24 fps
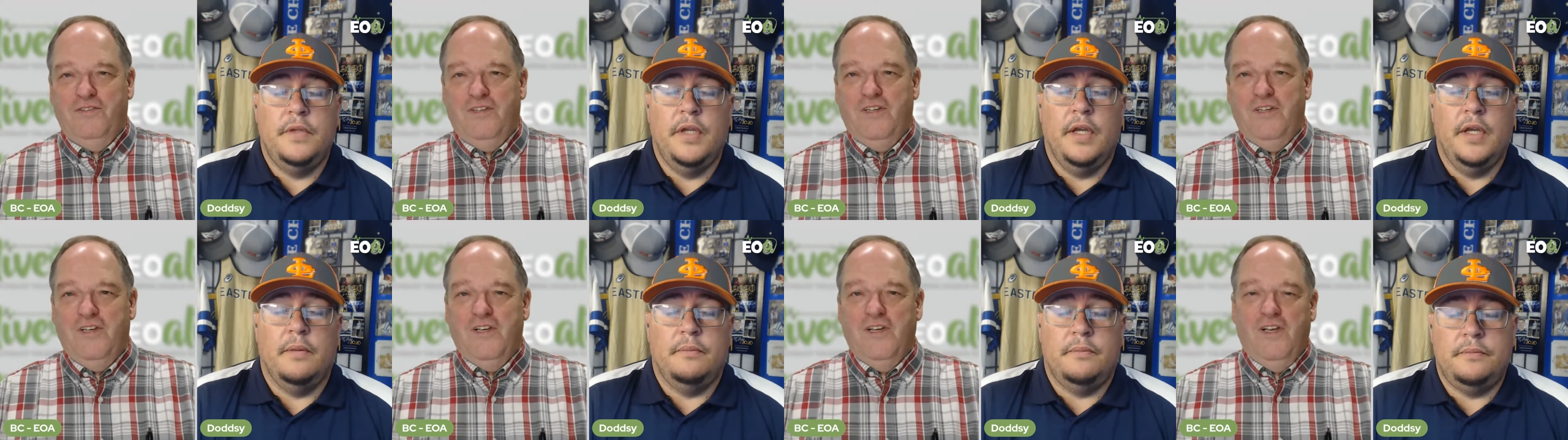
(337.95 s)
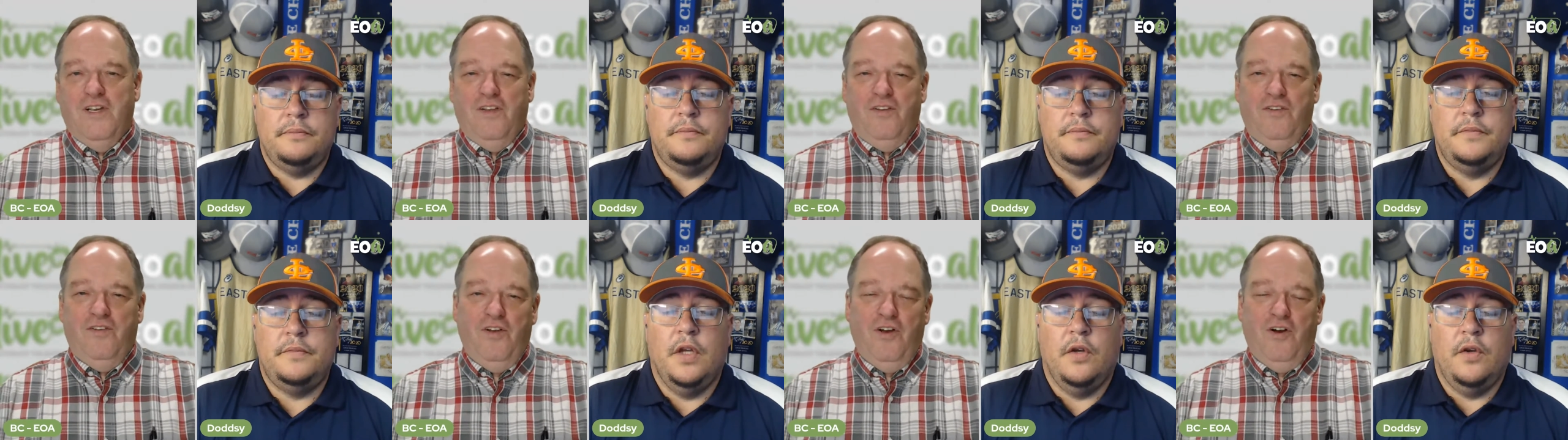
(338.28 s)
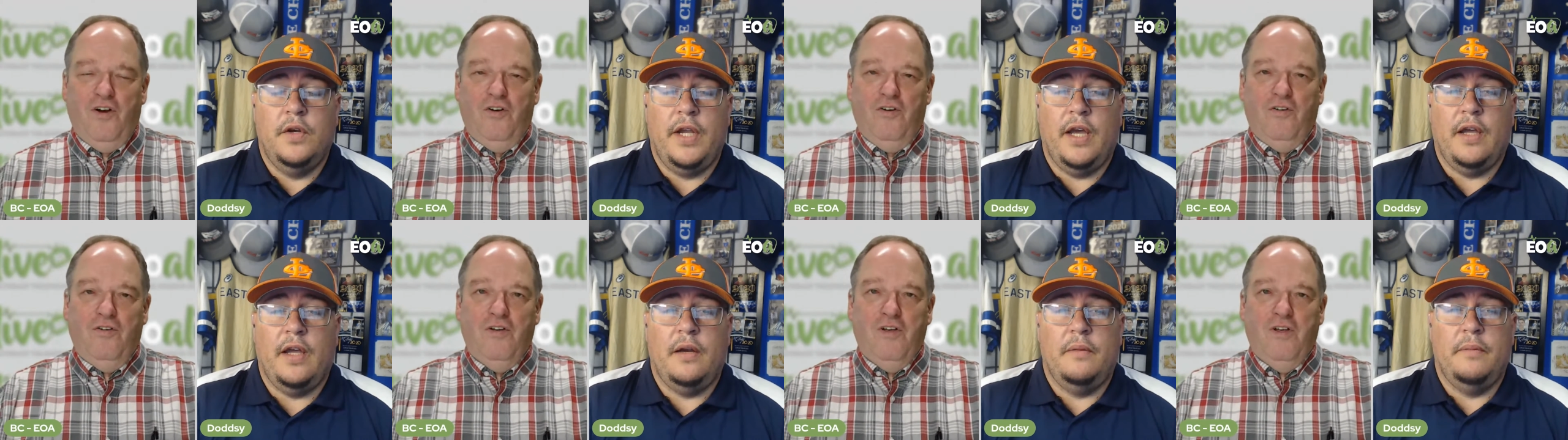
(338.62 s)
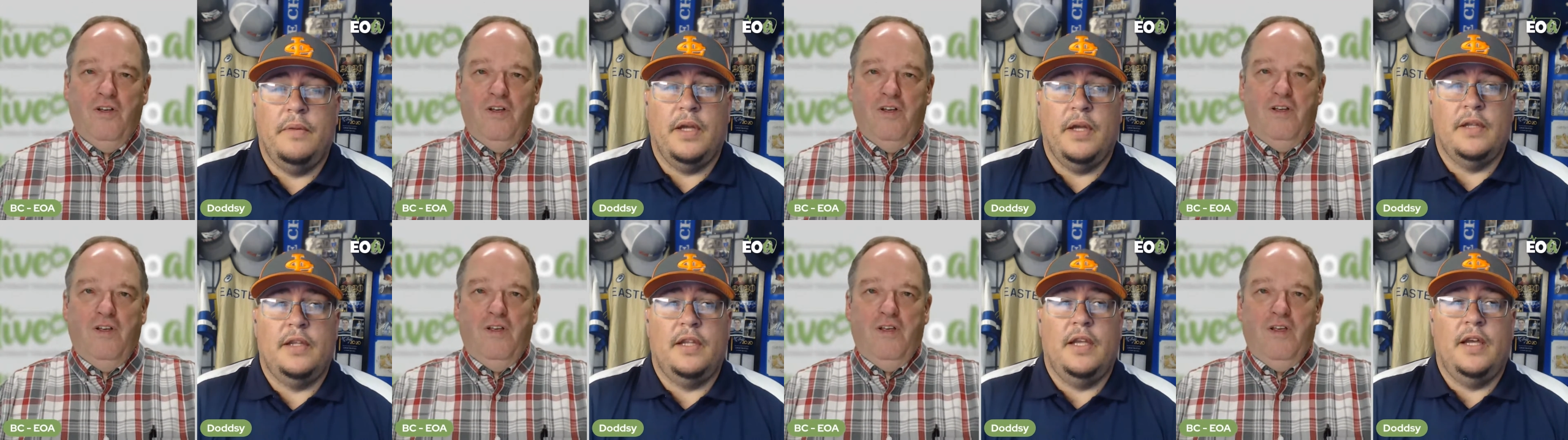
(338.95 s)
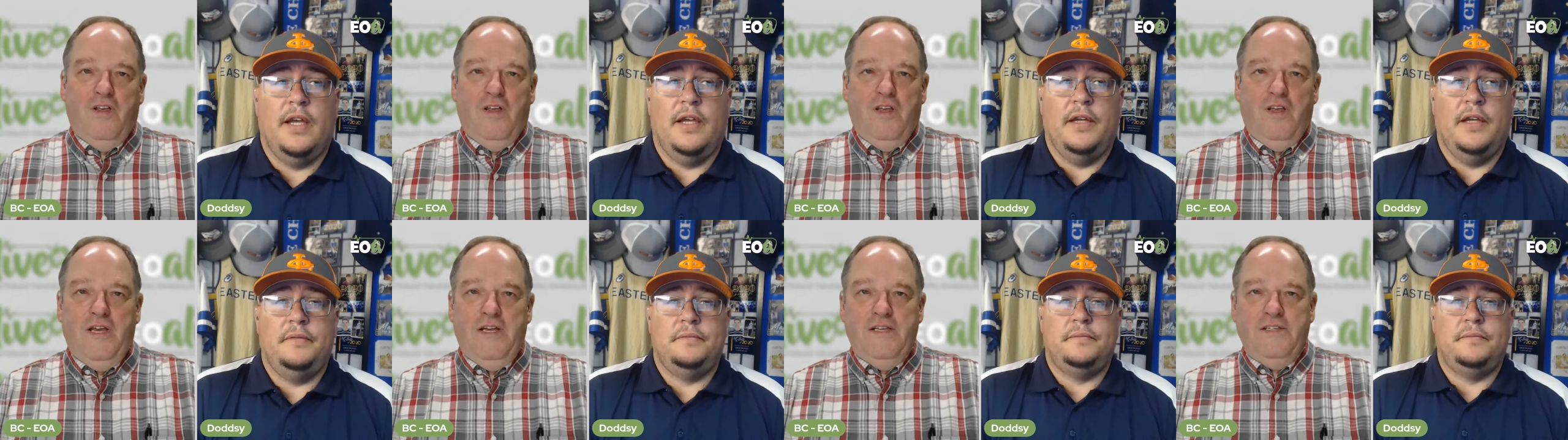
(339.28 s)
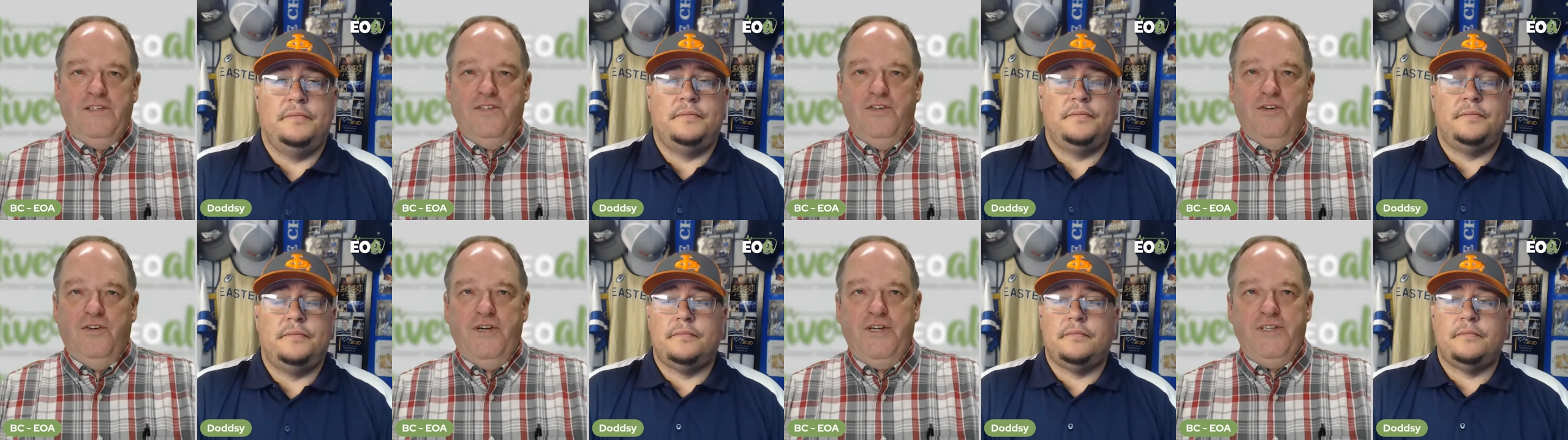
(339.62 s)
Speaker 1: Yep. So, no doubt about that. And
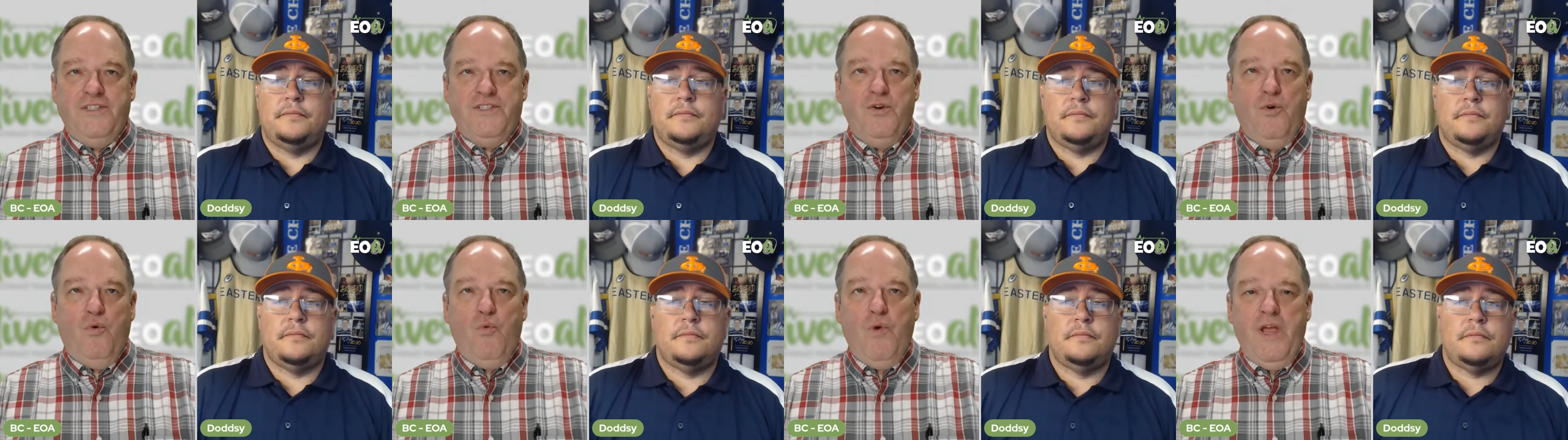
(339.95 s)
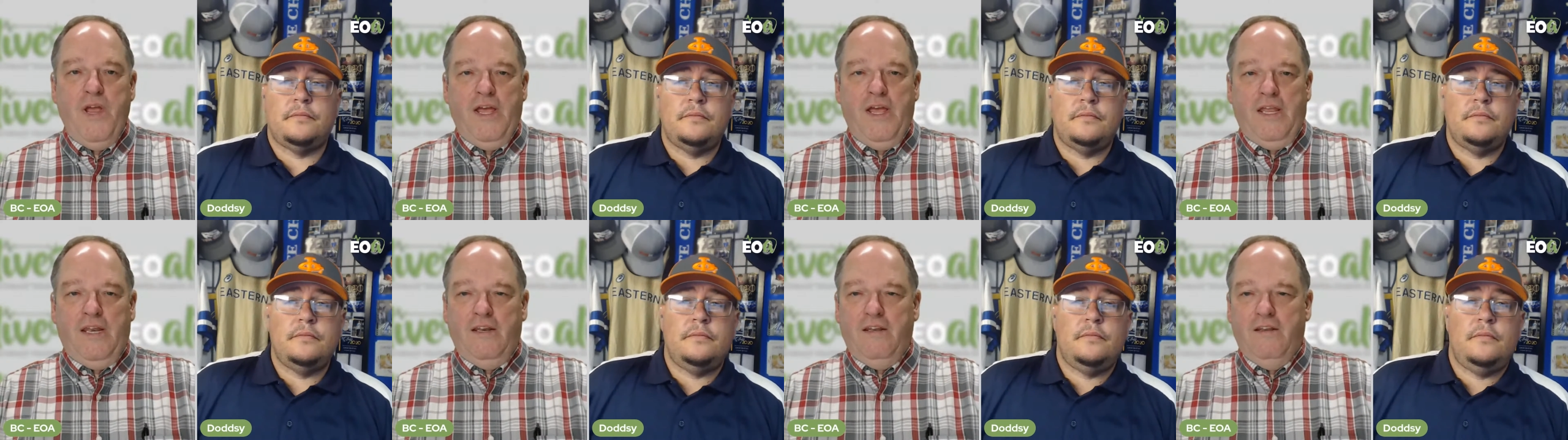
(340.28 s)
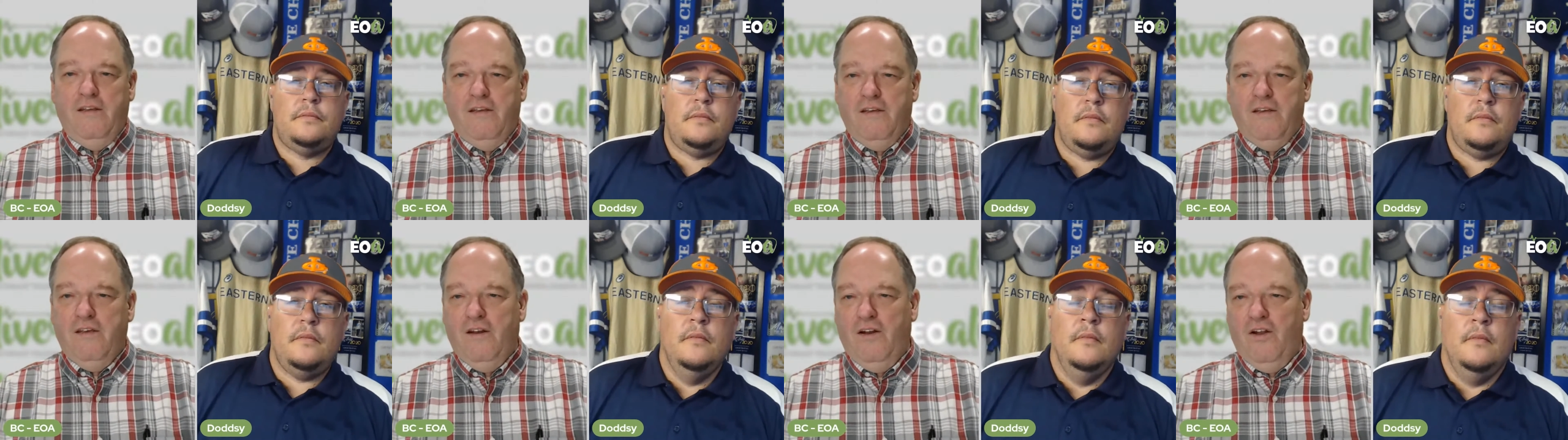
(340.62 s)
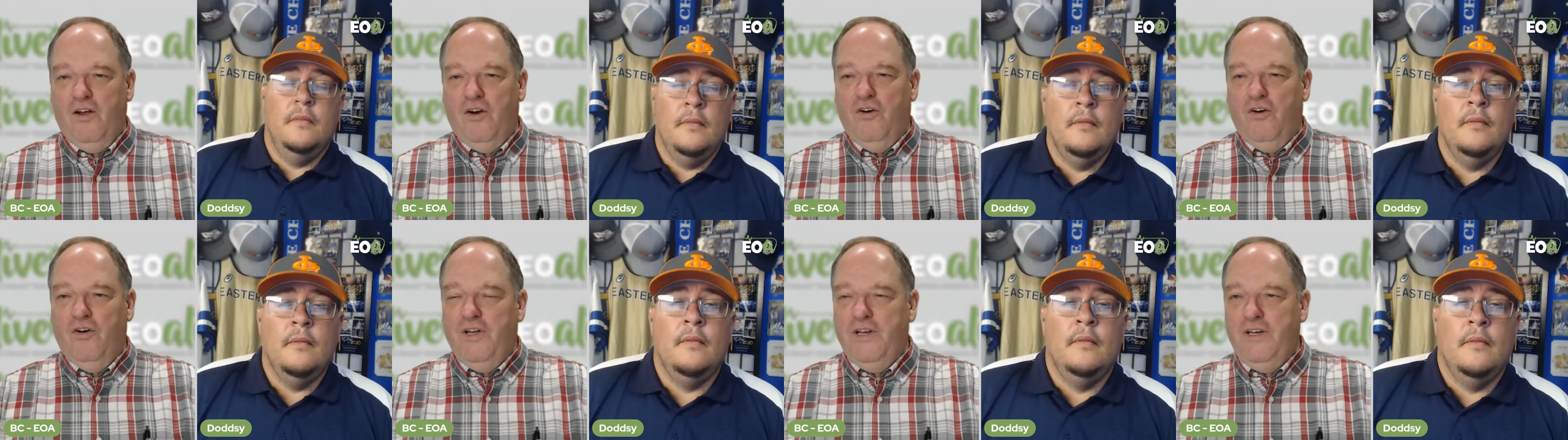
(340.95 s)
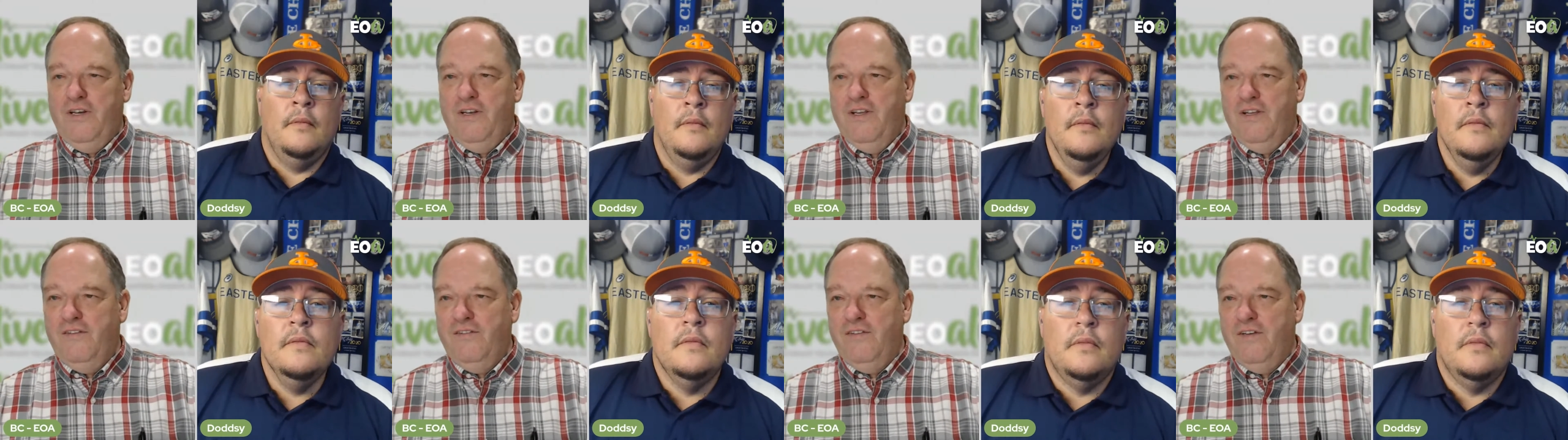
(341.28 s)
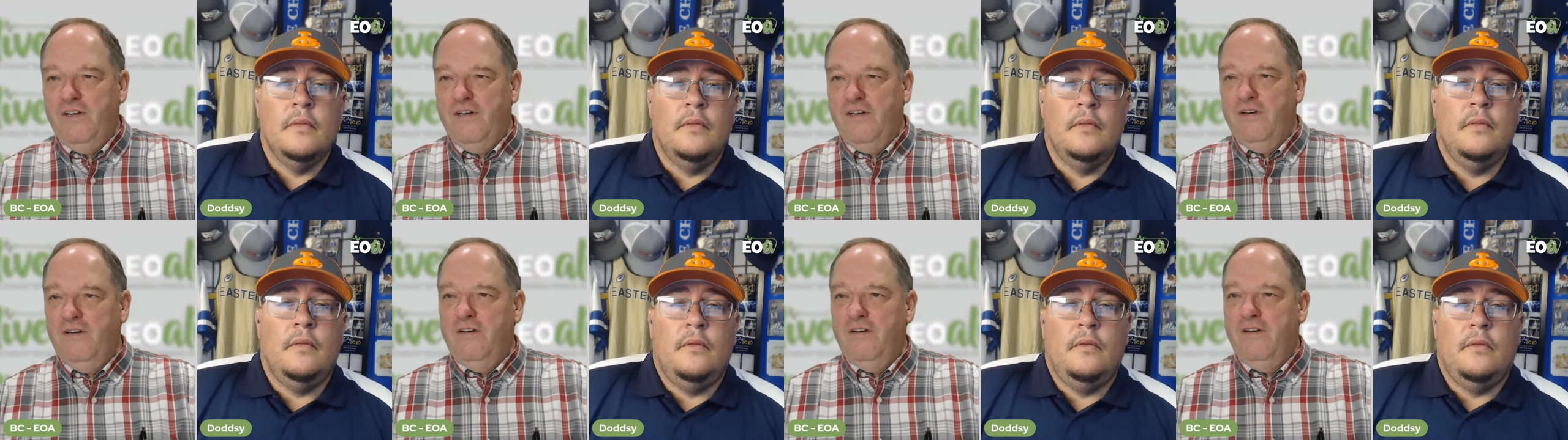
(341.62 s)
so it's a win. You know, it
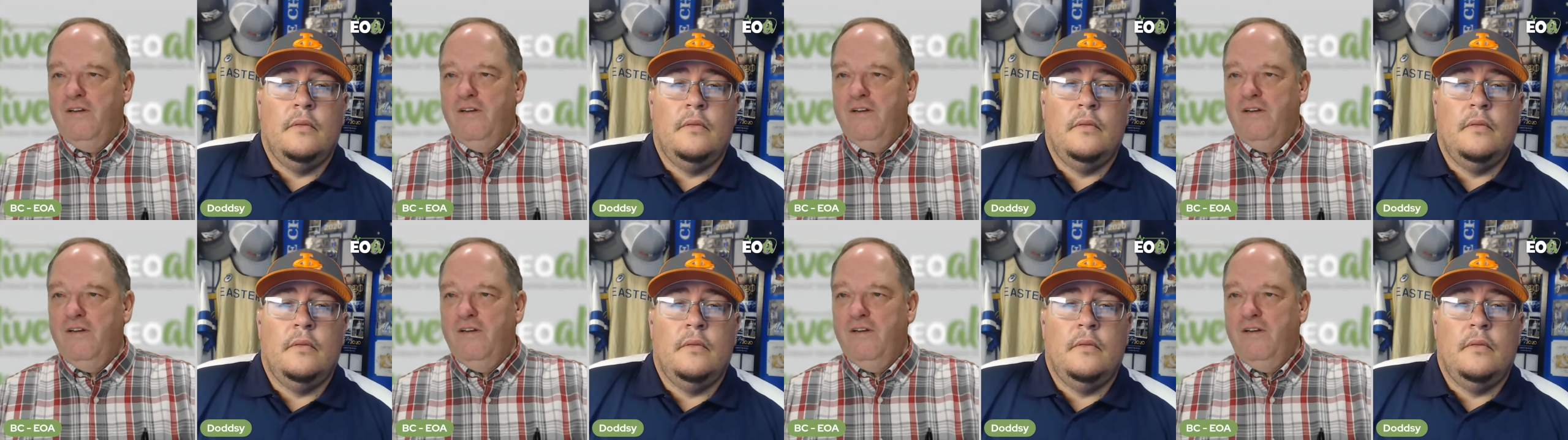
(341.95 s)
doesn't.